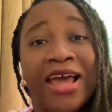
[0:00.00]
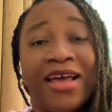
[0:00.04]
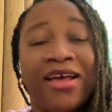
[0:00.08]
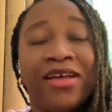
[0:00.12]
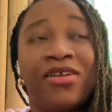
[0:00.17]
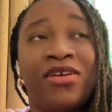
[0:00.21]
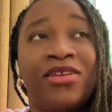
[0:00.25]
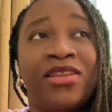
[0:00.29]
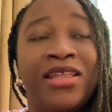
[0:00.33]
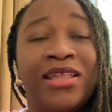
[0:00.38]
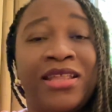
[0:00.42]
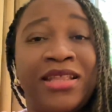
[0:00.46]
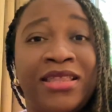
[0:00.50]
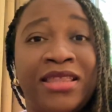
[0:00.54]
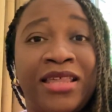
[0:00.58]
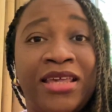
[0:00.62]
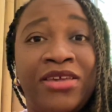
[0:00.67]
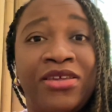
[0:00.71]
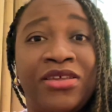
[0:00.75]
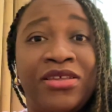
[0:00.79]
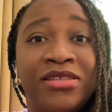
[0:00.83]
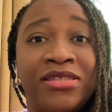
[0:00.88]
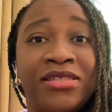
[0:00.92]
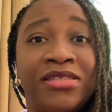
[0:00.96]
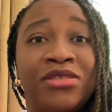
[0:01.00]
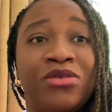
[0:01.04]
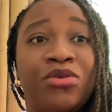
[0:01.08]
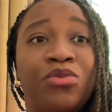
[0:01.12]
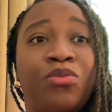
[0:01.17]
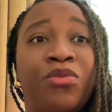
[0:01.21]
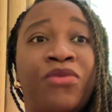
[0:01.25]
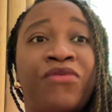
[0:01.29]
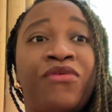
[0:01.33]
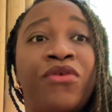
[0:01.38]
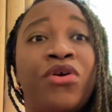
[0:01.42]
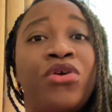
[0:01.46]
another thing is,
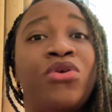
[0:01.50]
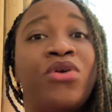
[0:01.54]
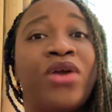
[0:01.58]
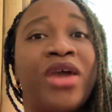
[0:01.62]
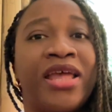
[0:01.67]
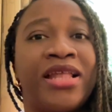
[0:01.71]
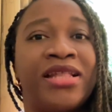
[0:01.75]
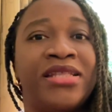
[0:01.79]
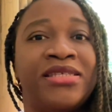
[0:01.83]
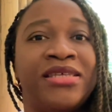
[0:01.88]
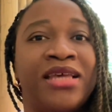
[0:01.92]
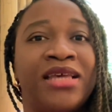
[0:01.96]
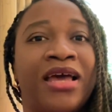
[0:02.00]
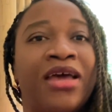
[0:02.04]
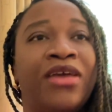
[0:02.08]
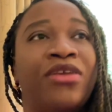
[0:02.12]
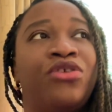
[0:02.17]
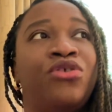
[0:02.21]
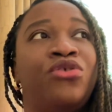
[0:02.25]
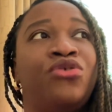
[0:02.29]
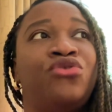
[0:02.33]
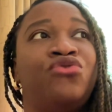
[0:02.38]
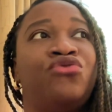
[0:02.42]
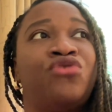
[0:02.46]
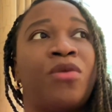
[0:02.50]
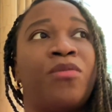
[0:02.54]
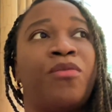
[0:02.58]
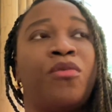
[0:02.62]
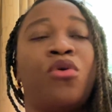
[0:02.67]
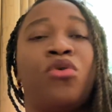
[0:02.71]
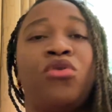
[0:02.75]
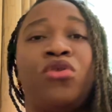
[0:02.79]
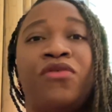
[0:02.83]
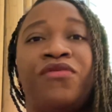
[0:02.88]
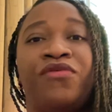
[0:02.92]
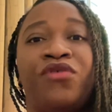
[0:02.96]
before you enter, you drop
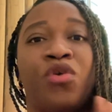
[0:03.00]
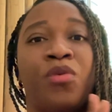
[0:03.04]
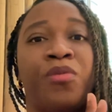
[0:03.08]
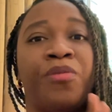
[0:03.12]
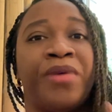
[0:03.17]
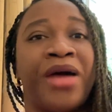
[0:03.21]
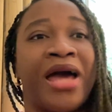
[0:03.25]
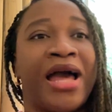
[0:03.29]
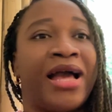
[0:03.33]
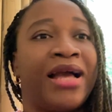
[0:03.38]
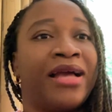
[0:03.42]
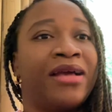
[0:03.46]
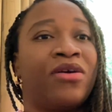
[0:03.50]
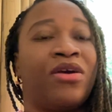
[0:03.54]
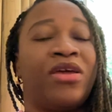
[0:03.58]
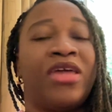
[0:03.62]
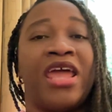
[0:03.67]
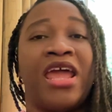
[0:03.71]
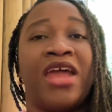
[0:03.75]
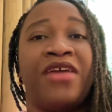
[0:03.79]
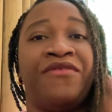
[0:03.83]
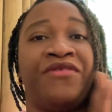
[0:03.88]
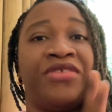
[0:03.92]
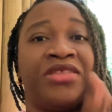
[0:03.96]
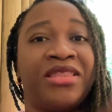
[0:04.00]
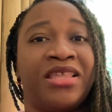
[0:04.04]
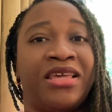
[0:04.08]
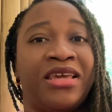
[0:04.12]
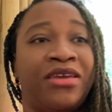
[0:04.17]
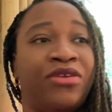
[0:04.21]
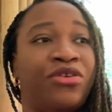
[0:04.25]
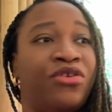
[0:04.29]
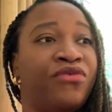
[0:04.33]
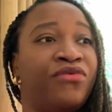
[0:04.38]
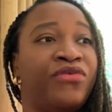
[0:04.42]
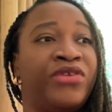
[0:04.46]
all of your bag,
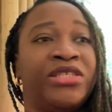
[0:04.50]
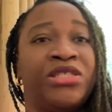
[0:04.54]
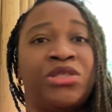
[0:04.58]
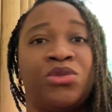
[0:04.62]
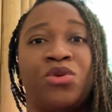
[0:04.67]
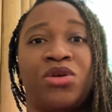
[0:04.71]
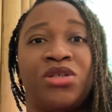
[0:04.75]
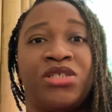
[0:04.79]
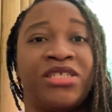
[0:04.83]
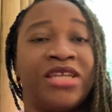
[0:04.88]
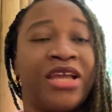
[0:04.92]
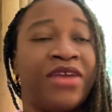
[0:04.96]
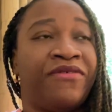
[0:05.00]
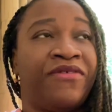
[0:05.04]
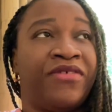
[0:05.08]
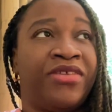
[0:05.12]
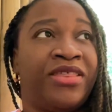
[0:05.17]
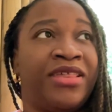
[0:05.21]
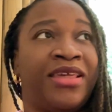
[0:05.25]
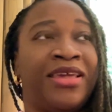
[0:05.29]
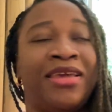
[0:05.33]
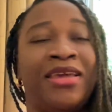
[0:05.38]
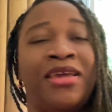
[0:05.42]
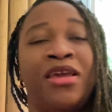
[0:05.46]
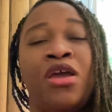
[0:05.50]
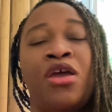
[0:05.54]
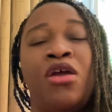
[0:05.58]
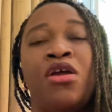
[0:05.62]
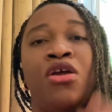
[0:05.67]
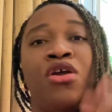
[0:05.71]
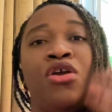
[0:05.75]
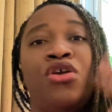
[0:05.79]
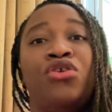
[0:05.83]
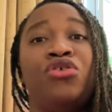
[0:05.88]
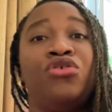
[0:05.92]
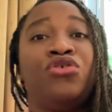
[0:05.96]
everything, your wristwatch, everything,
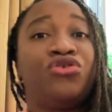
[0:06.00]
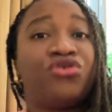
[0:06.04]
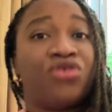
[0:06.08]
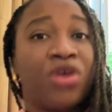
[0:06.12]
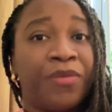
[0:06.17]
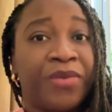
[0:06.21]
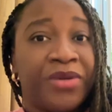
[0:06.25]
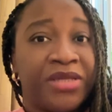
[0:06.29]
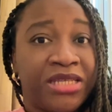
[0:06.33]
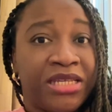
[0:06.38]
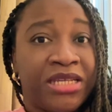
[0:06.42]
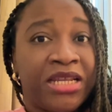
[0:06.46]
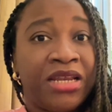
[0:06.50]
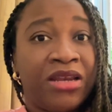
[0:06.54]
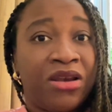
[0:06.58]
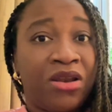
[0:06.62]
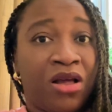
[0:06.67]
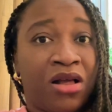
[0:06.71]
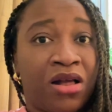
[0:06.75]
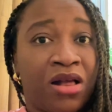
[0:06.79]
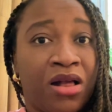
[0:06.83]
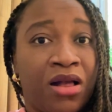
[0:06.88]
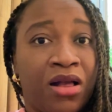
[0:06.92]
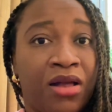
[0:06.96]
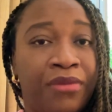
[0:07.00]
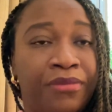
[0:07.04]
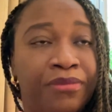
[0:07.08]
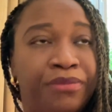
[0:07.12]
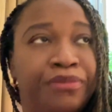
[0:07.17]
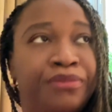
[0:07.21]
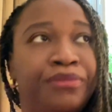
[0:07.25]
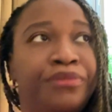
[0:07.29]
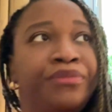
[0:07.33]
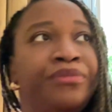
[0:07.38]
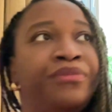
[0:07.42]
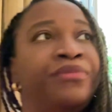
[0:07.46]
you drop it in a locker.
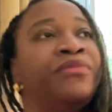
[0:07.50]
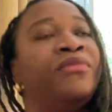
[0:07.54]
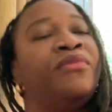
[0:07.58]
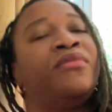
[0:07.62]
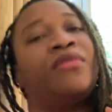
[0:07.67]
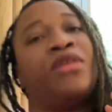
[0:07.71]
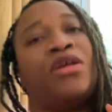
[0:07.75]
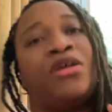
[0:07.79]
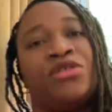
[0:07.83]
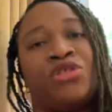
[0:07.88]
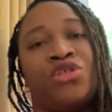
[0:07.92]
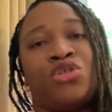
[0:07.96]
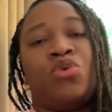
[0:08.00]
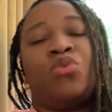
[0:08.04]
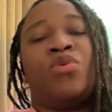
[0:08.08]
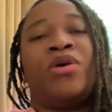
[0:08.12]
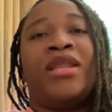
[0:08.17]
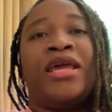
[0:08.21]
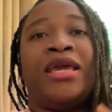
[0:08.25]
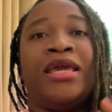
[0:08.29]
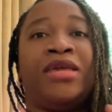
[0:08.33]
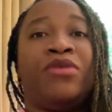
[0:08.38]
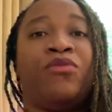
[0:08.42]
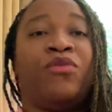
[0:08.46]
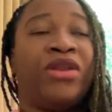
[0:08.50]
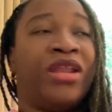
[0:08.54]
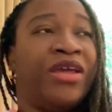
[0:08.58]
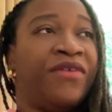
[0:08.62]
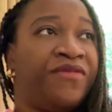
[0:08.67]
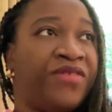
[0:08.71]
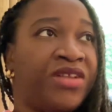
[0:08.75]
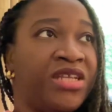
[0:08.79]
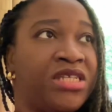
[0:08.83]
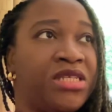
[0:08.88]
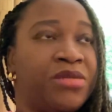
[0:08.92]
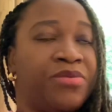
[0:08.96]
And so when I
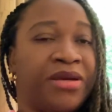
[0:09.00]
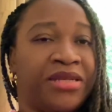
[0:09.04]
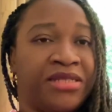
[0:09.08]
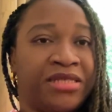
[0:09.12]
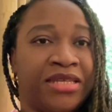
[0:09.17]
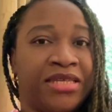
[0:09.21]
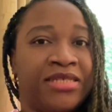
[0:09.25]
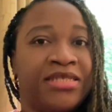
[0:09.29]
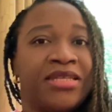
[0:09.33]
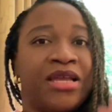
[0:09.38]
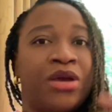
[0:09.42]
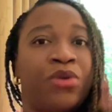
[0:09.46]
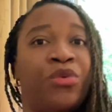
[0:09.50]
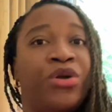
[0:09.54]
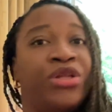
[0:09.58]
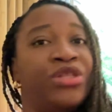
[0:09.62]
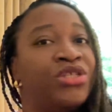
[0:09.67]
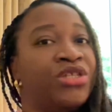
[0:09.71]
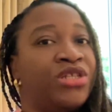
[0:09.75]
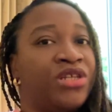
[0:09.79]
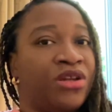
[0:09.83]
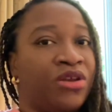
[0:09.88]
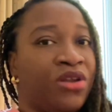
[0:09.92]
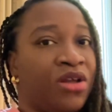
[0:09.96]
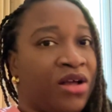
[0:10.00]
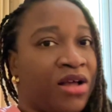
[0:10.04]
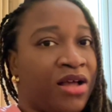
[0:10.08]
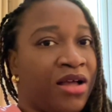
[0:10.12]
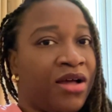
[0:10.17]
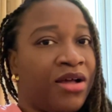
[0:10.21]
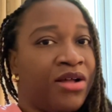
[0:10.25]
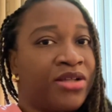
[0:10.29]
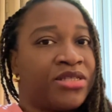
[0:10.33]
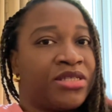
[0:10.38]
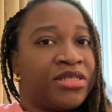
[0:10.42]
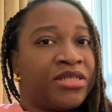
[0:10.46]
finished my test, I went to the
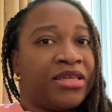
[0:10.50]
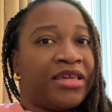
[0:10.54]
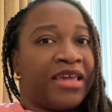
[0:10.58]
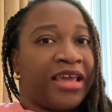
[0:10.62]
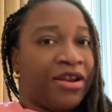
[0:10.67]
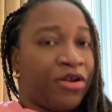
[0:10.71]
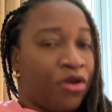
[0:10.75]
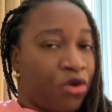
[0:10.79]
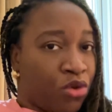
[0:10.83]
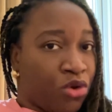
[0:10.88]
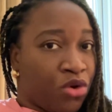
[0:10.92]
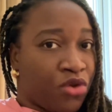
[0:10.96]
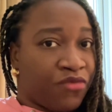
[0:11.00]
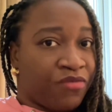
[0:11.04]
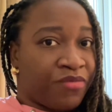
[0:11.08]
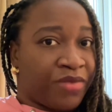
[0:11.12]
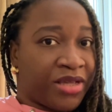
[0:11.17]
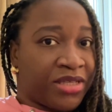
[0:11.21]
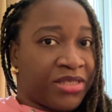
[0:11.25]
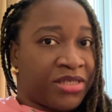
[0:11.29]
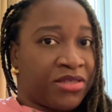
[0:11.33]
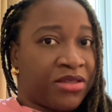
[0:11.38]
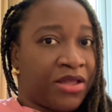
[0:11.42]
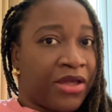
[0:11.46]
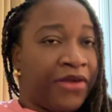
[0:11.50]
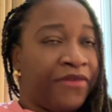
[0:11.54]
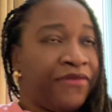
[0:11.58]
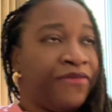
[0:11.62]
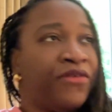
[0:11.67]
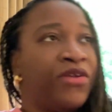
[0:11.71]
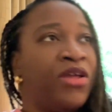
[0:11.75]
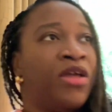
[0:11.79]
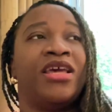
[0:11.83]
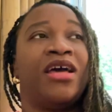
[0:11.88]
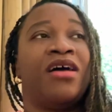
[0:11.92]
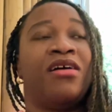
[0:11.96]
locker to get all of my stuff.
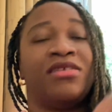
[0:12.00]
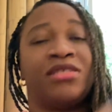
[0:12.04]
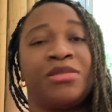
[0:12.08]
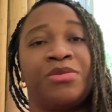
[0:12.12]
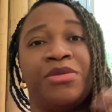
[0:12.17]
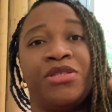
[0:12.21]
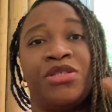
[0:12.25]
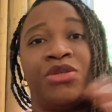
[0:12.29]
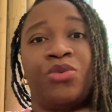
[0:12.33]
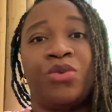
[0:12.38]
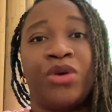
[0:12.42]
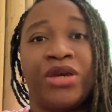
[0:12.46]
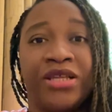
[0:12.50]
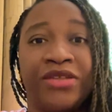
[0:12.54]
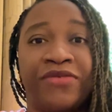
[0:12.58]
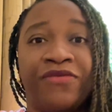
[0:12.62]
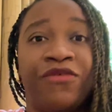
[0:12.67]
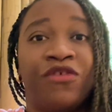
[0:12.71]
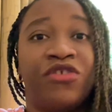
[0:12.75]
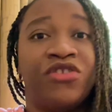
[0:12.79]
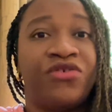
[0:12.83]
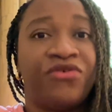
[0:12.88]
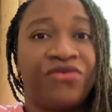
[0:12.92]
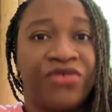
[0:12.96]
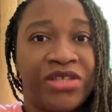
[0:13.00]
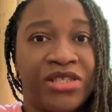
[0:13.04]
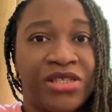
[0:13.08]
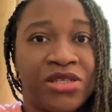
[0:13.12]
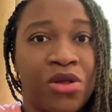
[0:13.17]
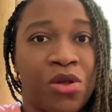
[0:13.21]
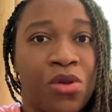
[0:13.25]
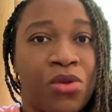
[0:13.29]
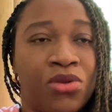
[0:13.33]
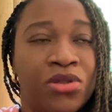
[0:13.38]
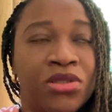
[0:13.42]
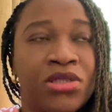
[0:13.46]
They asked me to wait for the
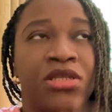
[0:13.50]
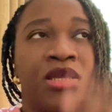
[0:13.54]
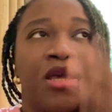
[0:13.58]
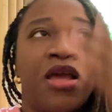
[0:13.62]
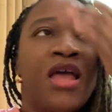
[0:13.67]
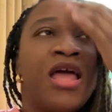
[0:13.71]
result.